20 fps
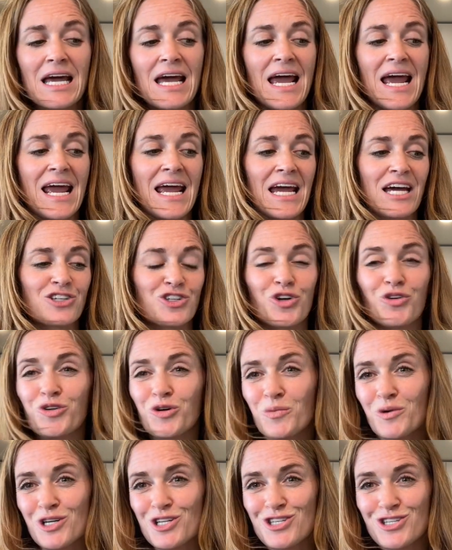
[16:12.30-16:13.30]
and you don't know
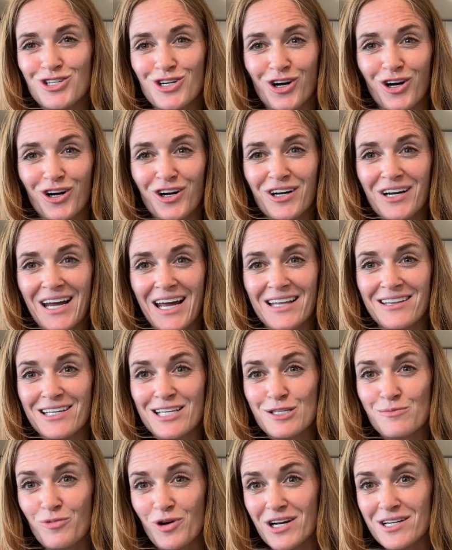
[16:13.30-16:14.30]
where to start and
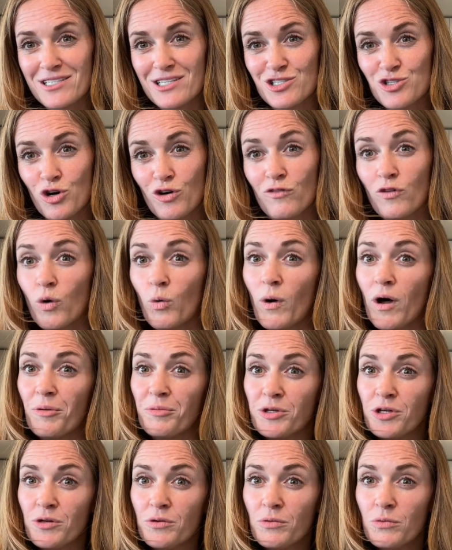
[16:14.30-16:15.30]
these prices overwhelm
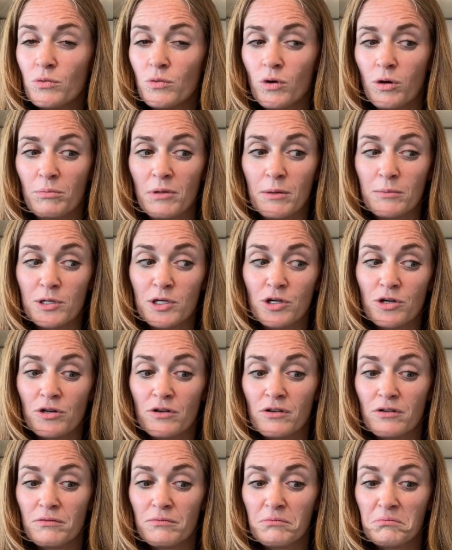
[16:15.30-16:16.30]
you, or maybe
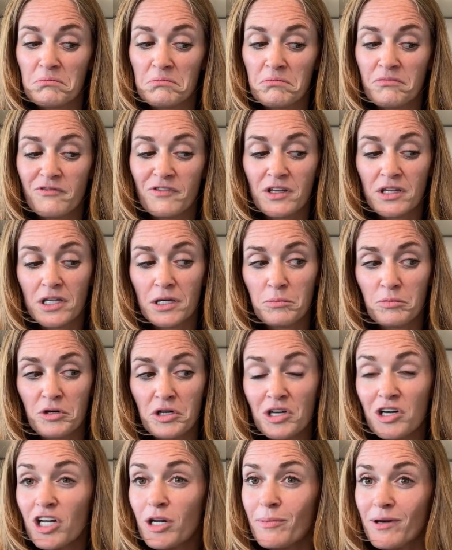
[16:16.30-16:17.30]
you're feeling pretty
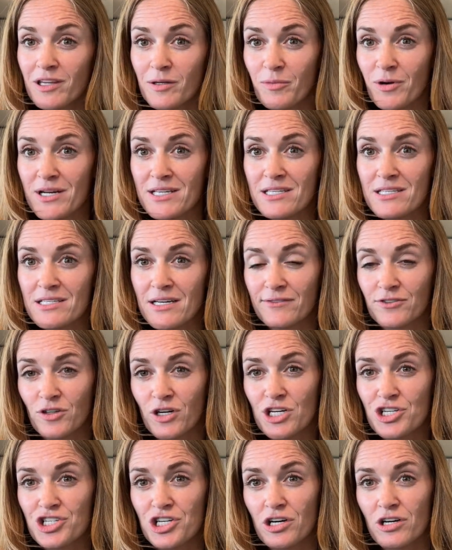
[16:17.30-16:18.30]
good about the prices after I
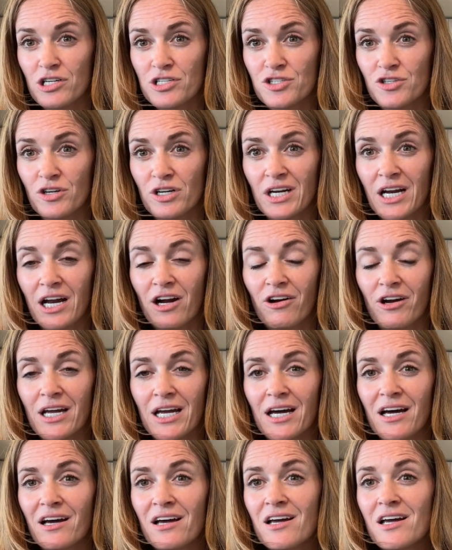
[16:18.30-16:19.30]
shared a certain
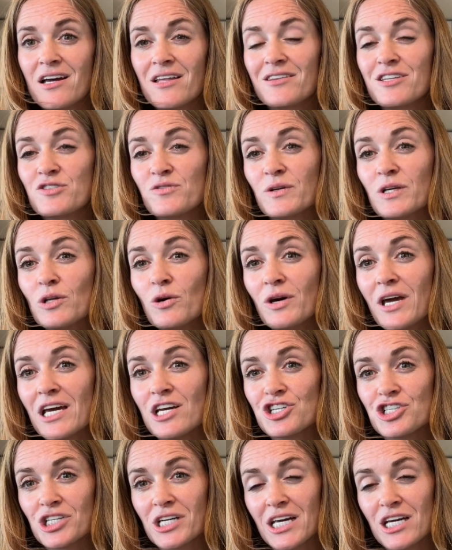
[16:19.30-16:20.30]
area, this
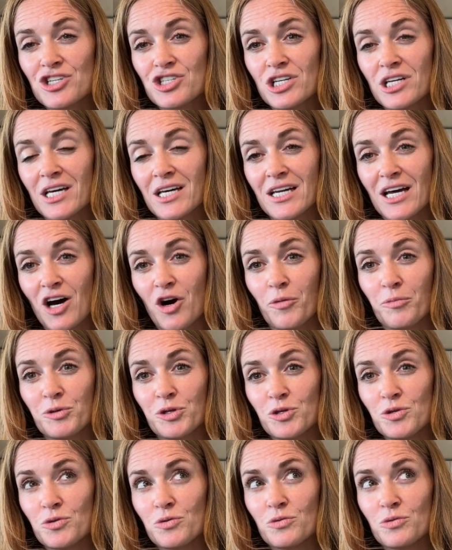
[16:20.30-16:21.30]
relocation agent can help
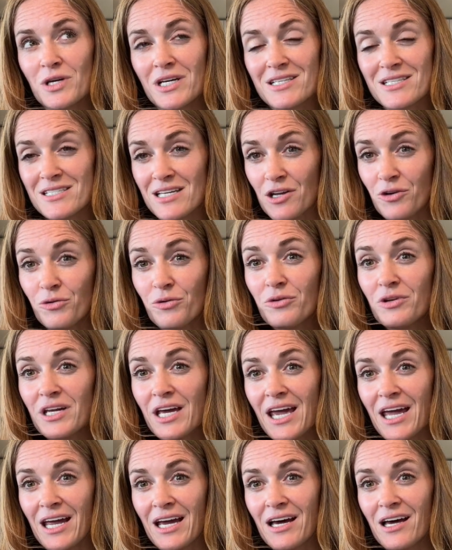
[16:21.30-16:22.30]
you get settled
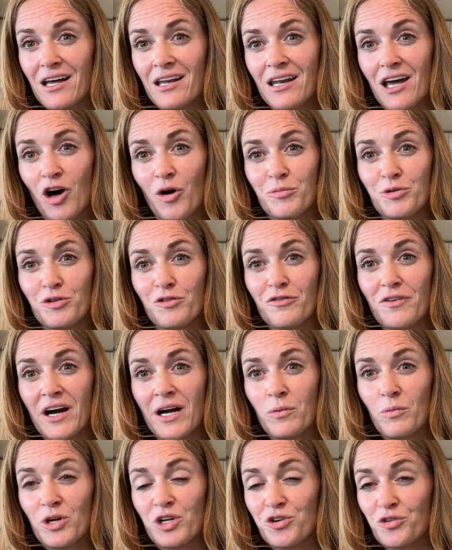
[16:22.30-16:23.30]
and help you
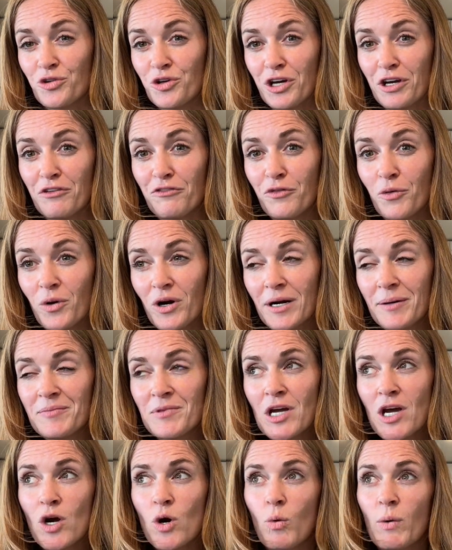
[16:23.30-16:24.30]
find what you're looking for.
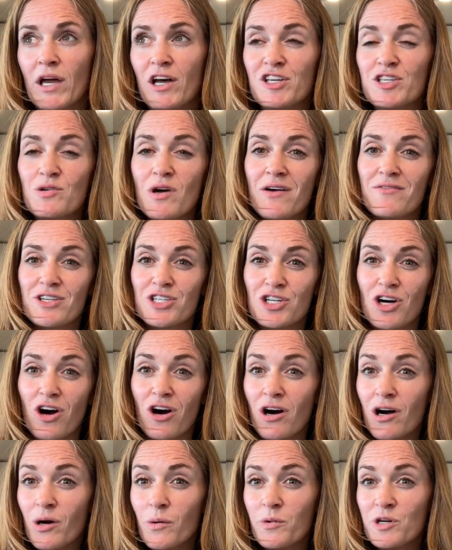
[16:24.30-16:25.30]
We also have a
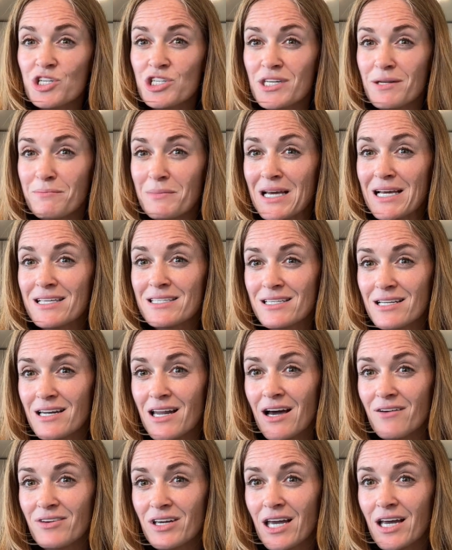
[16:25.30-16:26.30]
dog, which makes it
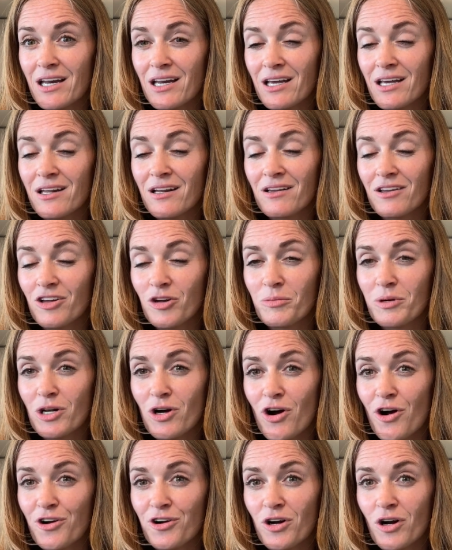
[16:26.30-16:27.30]
navigating it a little bit
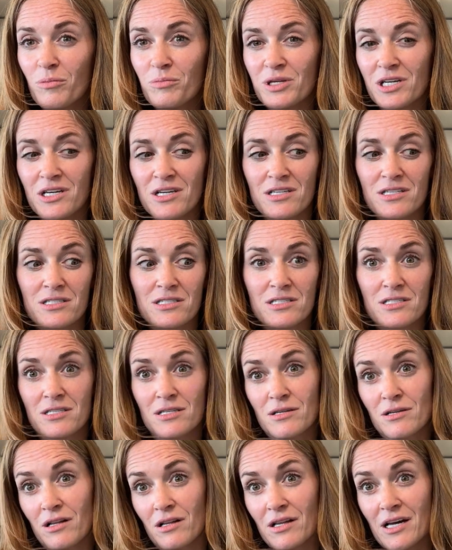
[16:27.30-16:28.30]
harder because
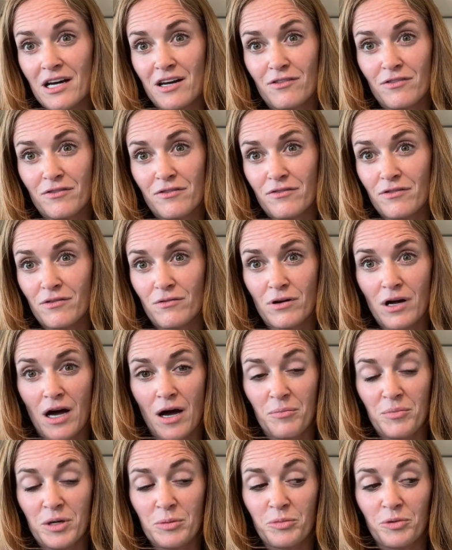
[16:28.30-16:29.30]
a lot of
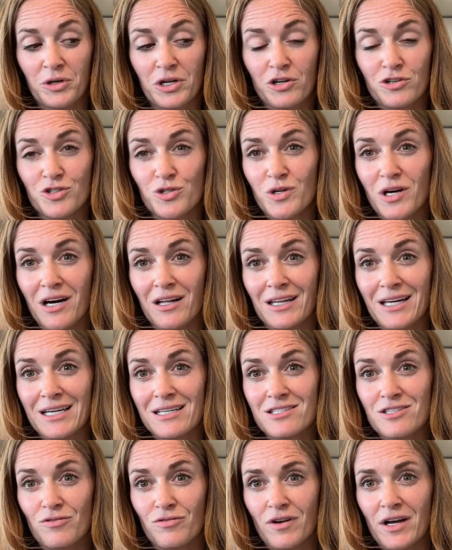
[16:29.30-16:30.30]
people here do not like
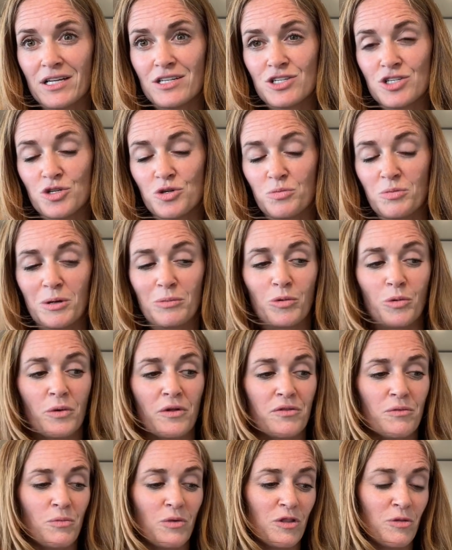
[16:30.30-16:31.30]
to rent to people
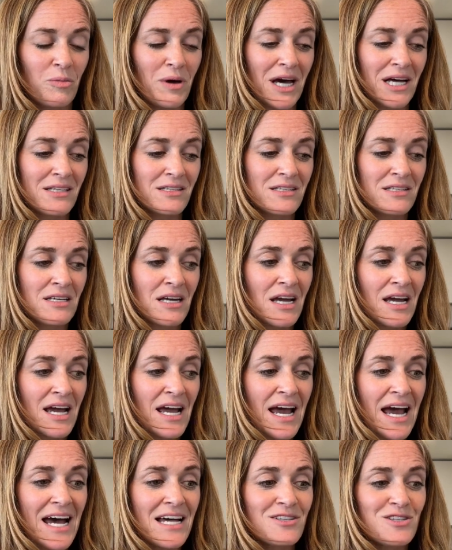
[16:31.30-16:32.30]
with pets.
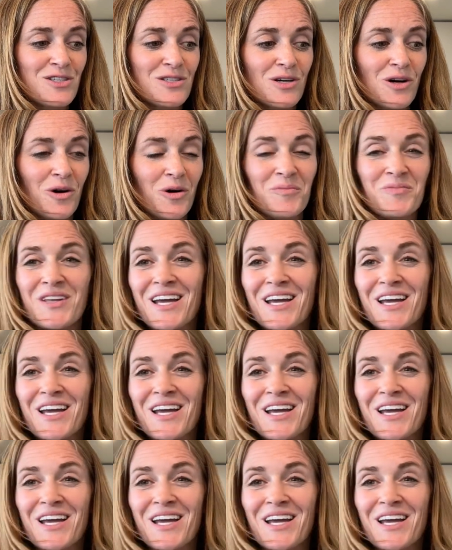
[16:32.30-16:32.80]
And so